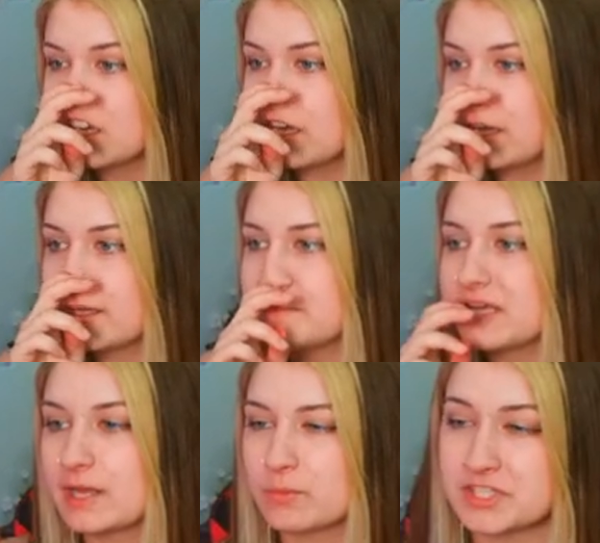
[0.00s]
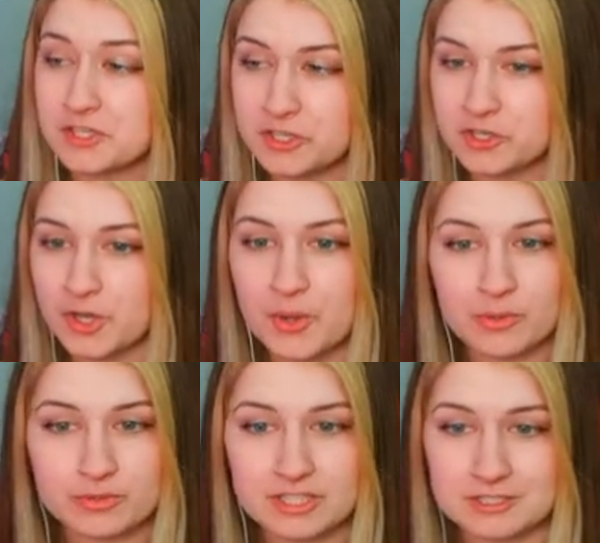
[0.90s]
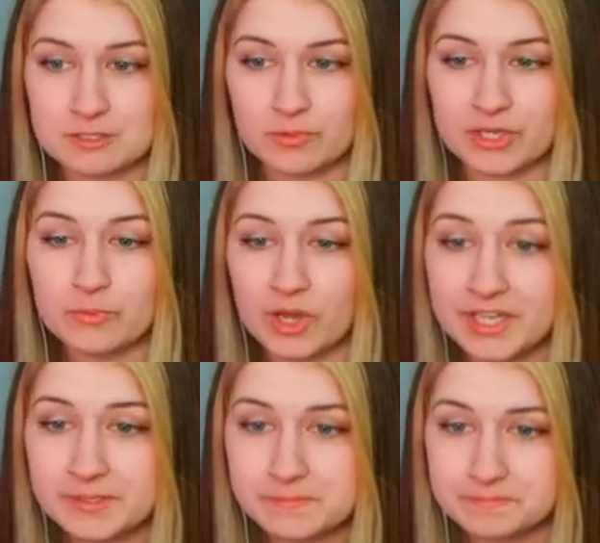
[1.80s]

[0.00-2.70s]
Um, and I wasn't going to go to the spring one